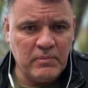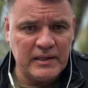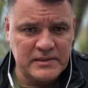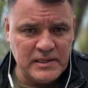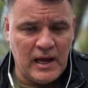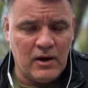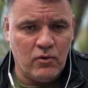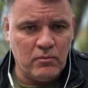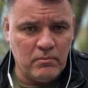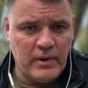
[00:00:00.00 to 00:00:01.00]
but
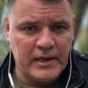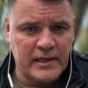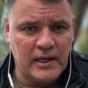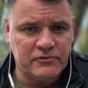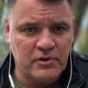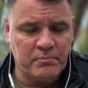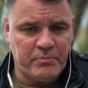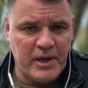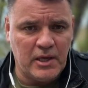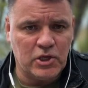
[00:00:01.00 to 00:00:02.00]
now my country
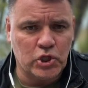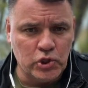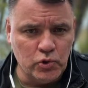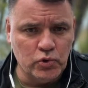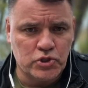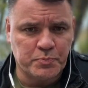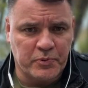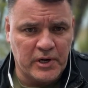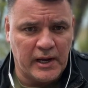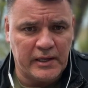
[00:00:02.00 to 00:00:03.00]
pay huge
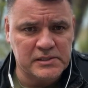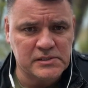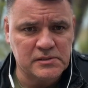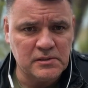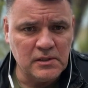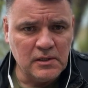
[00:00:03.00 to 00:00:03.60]
price